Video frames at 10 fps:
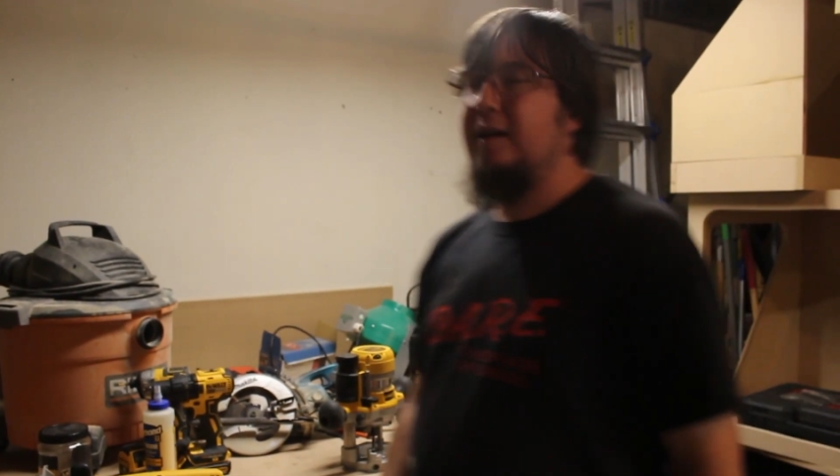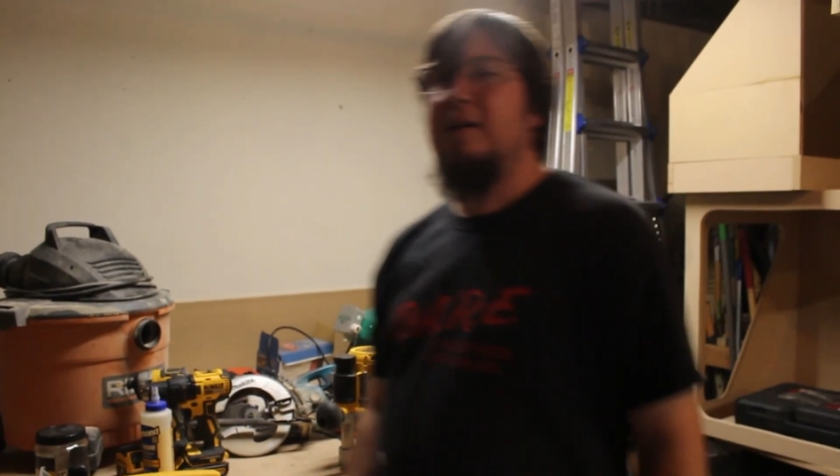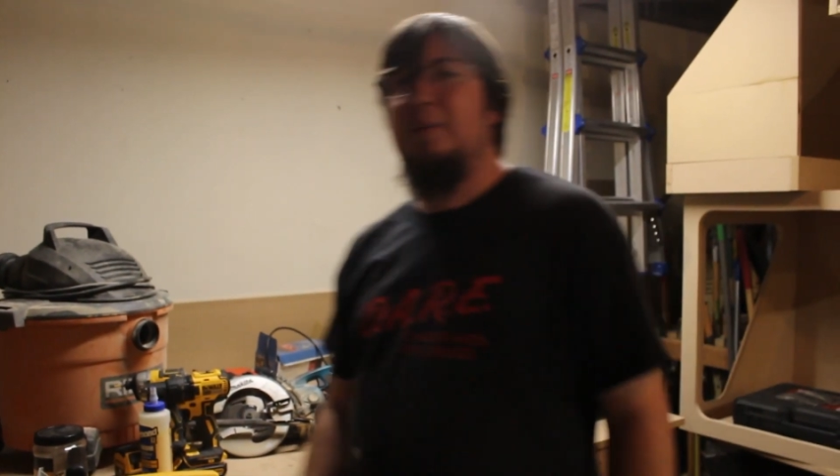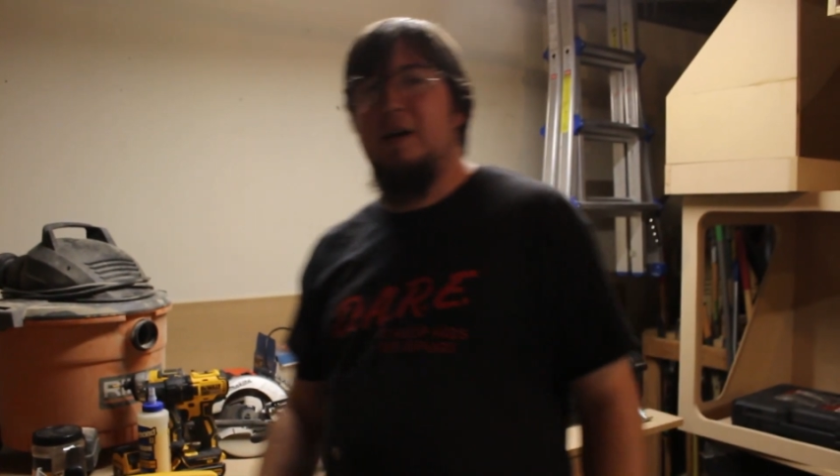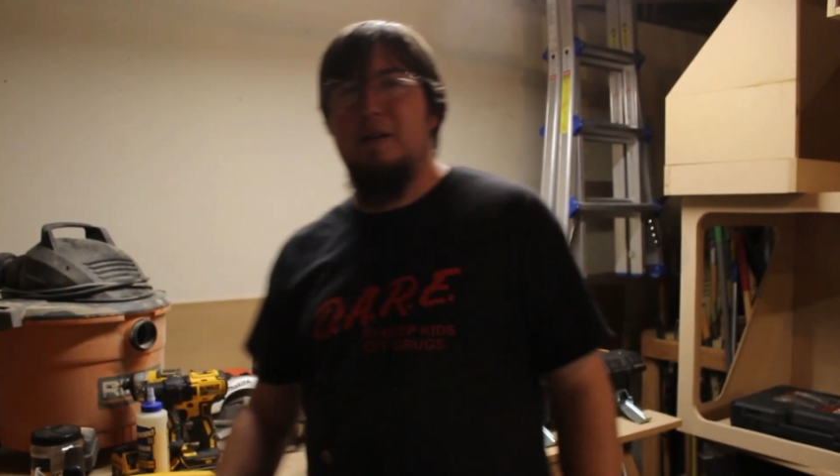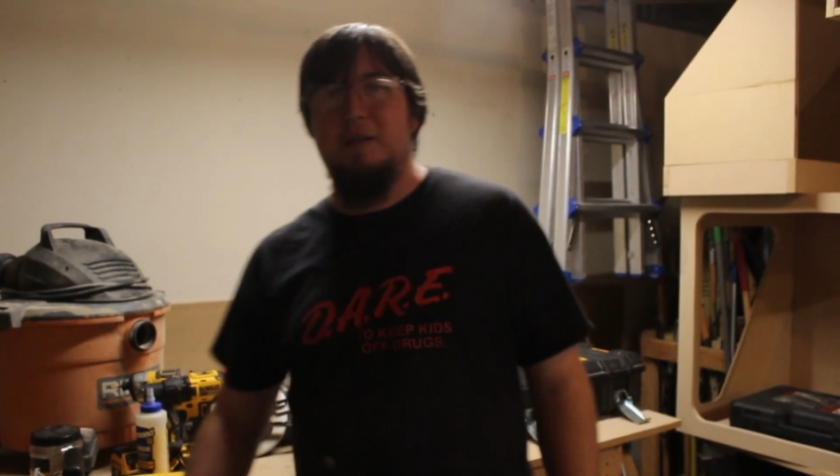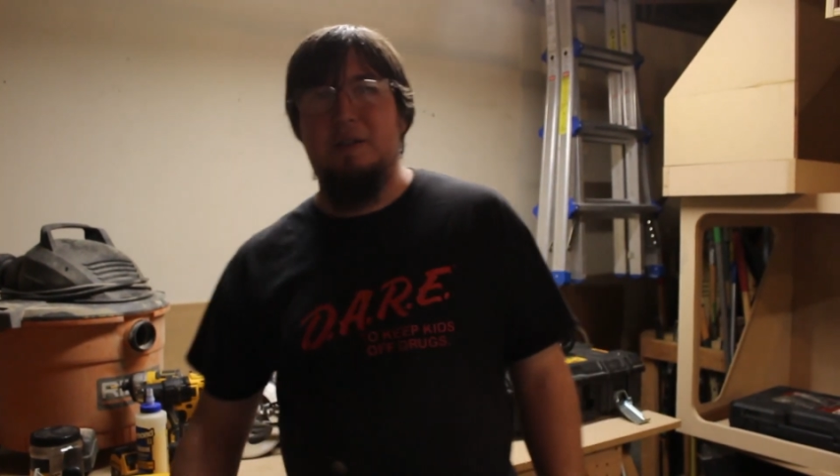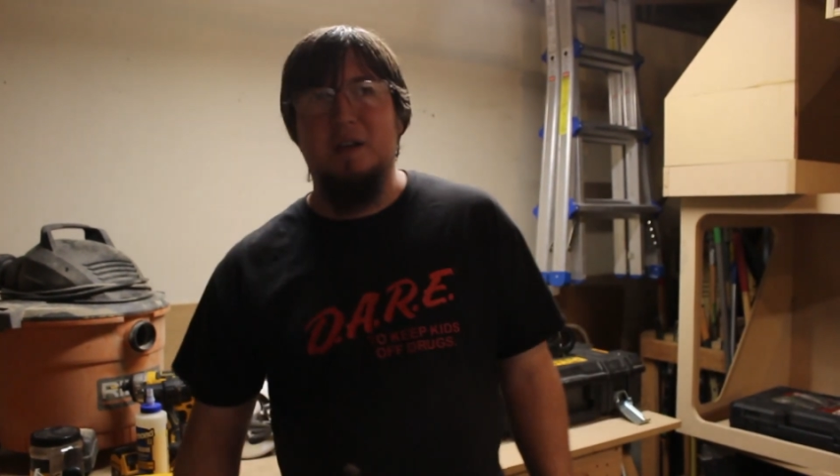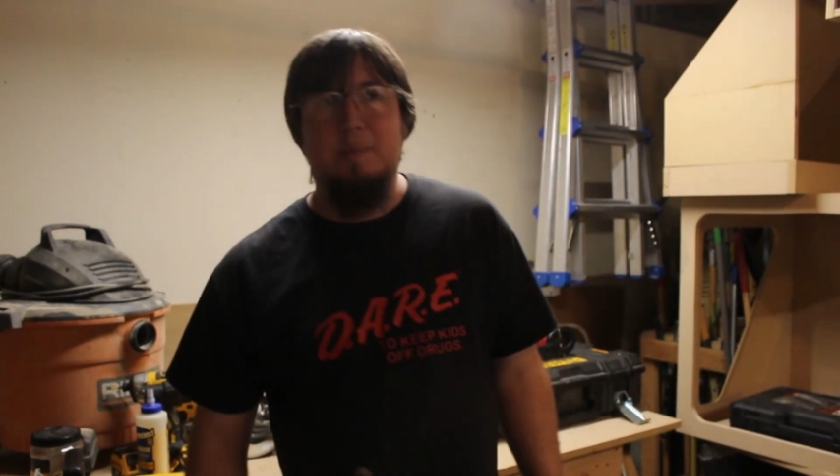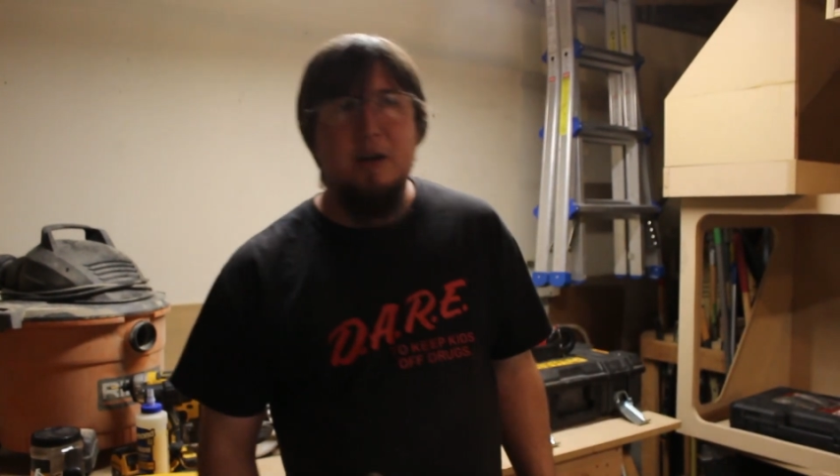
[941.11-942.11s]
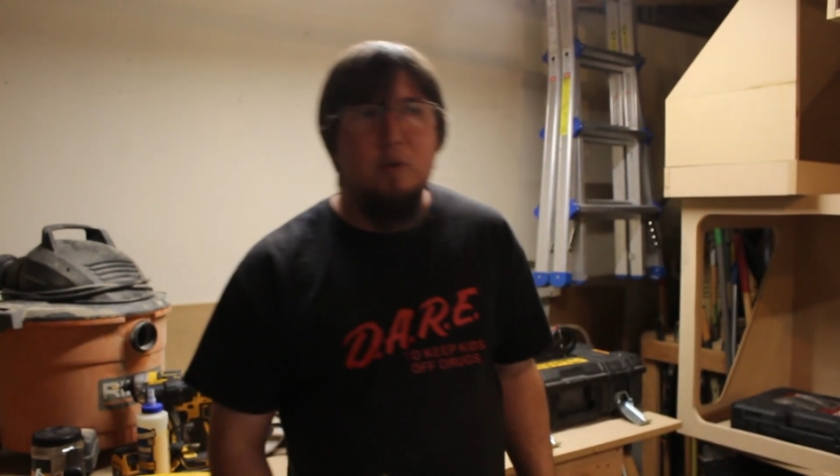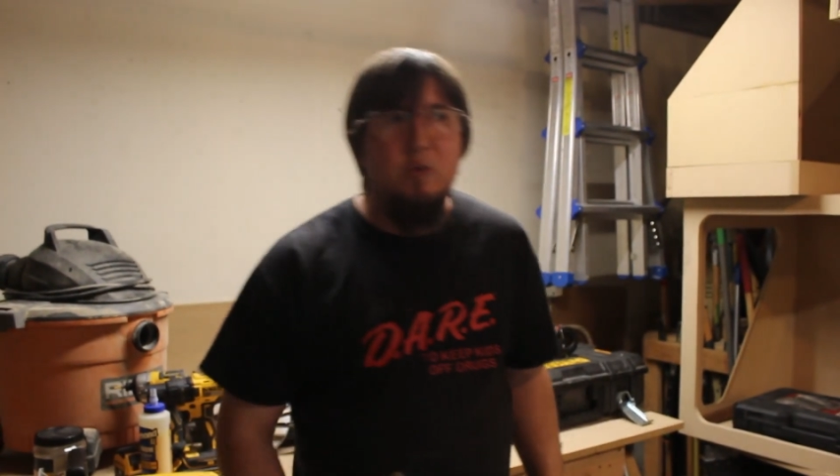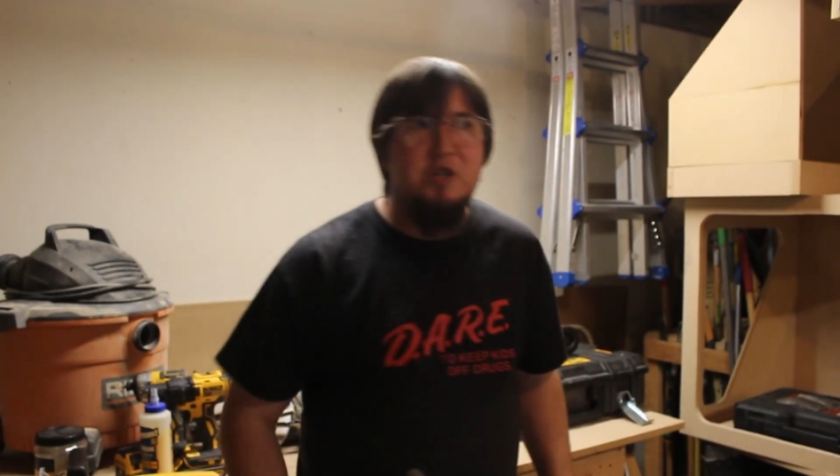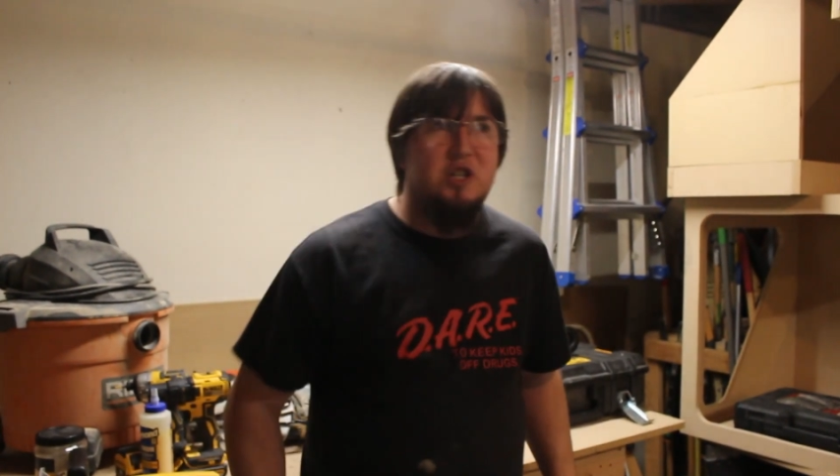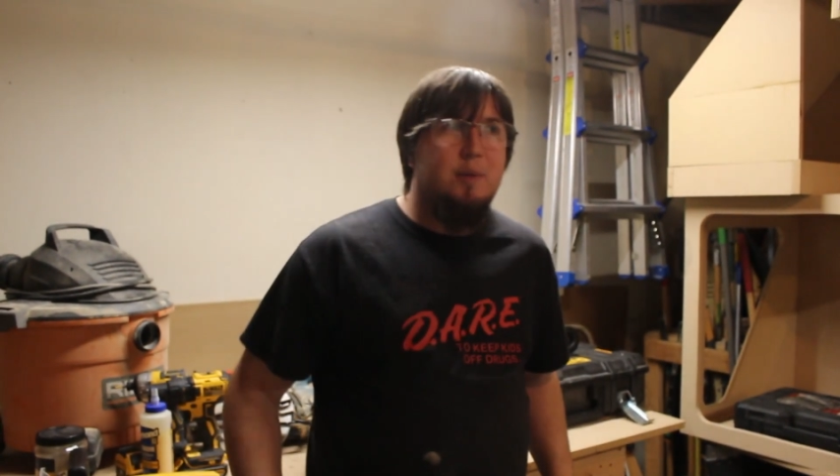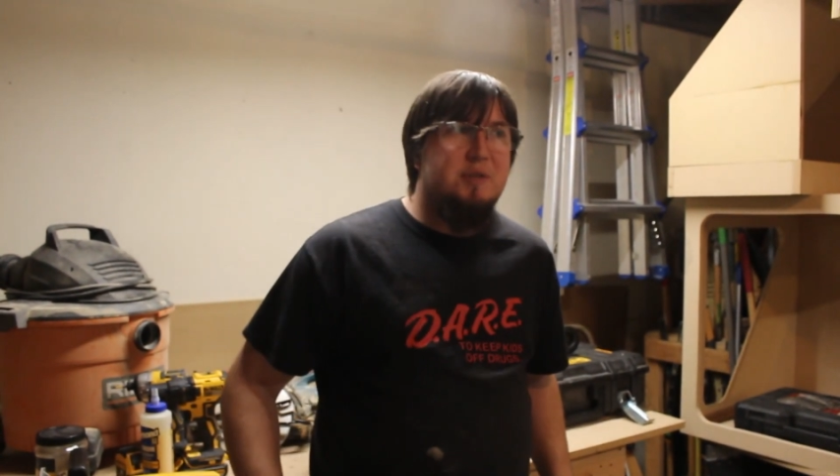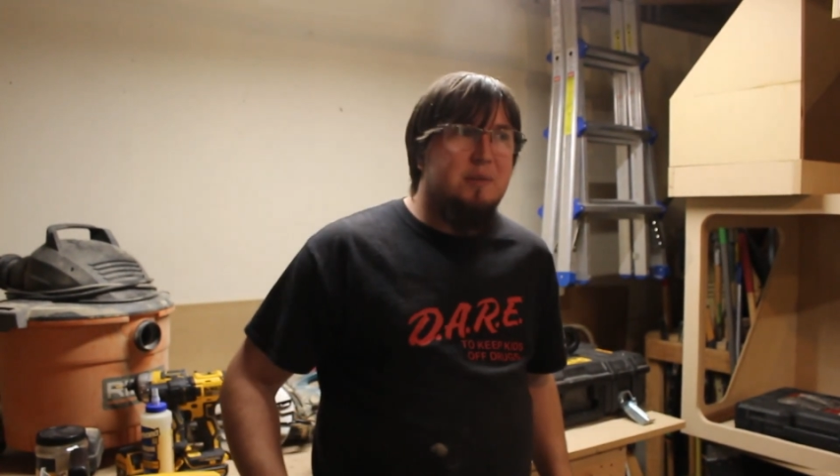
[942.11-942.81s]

well, the thing about a wood shop is